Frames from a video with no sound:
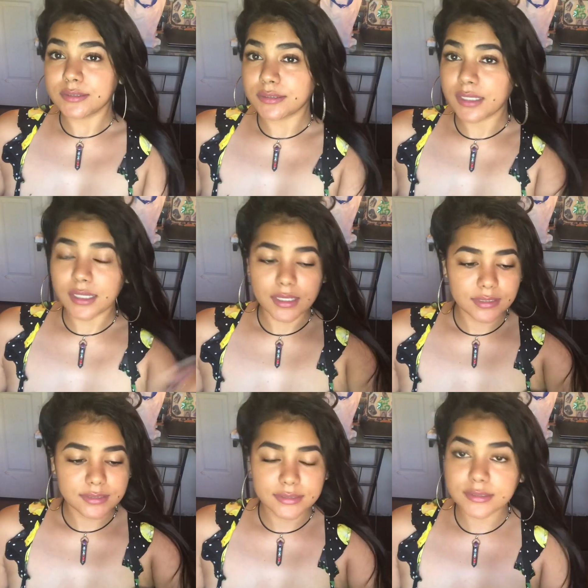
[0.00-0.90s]
see,
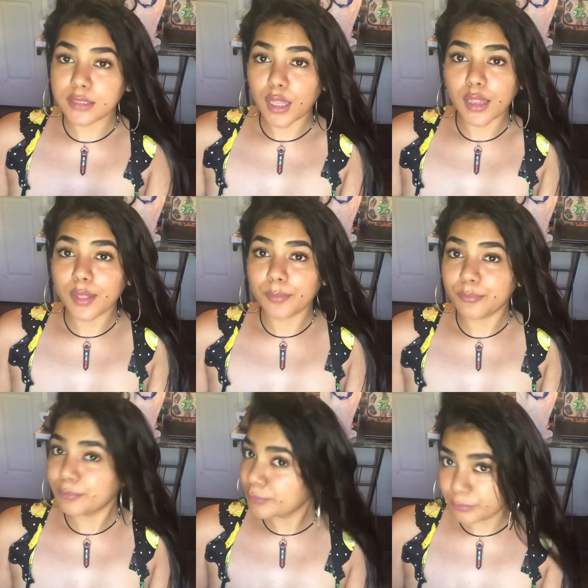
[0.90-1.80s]
it's still
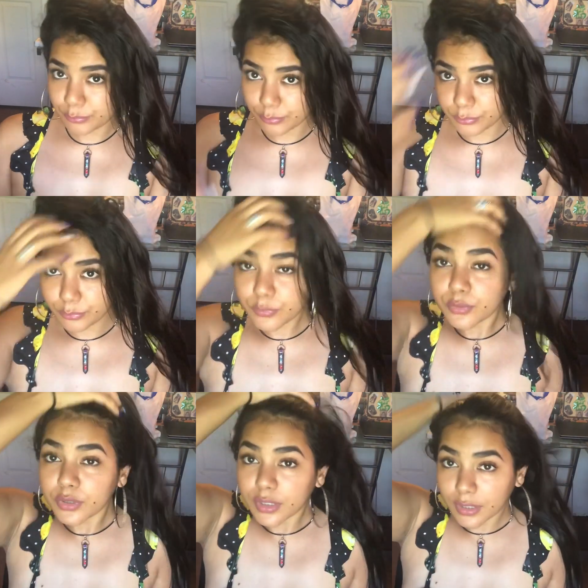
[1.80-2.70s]

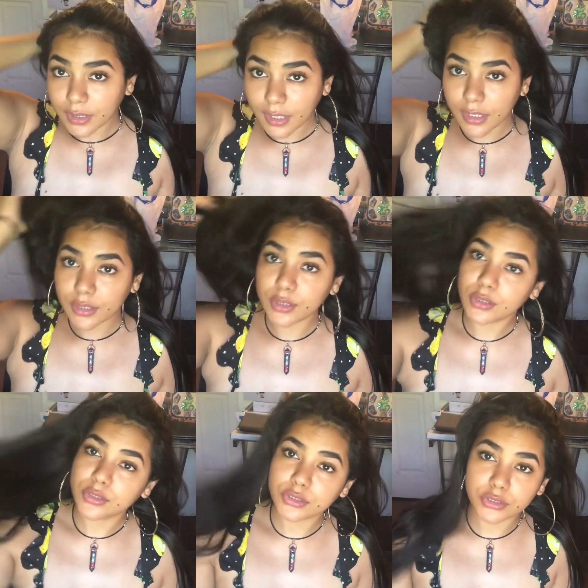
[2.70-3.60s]
pretty kind of
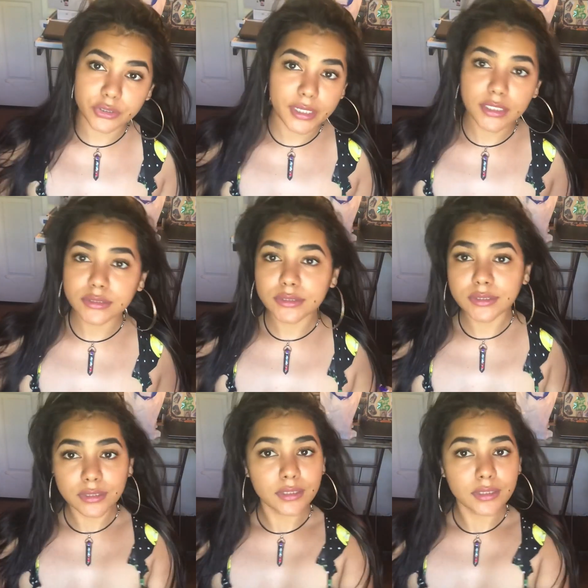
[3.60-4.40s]
straight.